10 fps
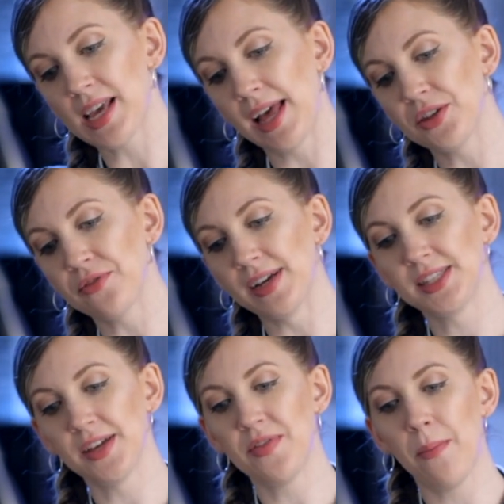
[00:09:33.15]
get the
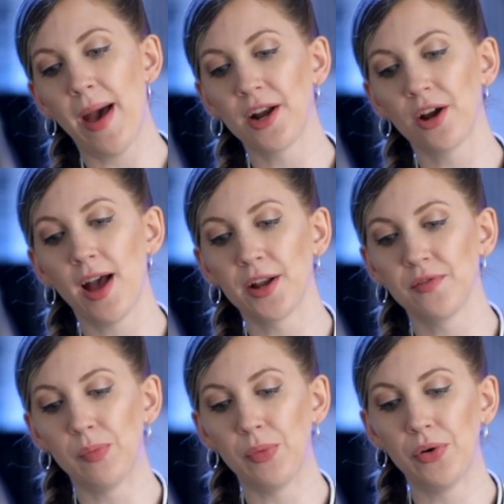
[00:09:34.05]
rest of the batter out
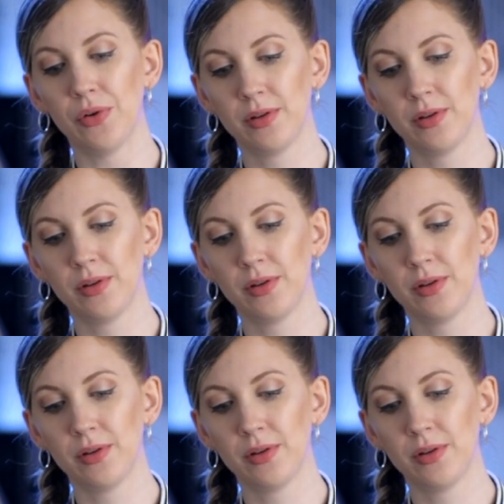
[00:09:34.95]
of the bowl.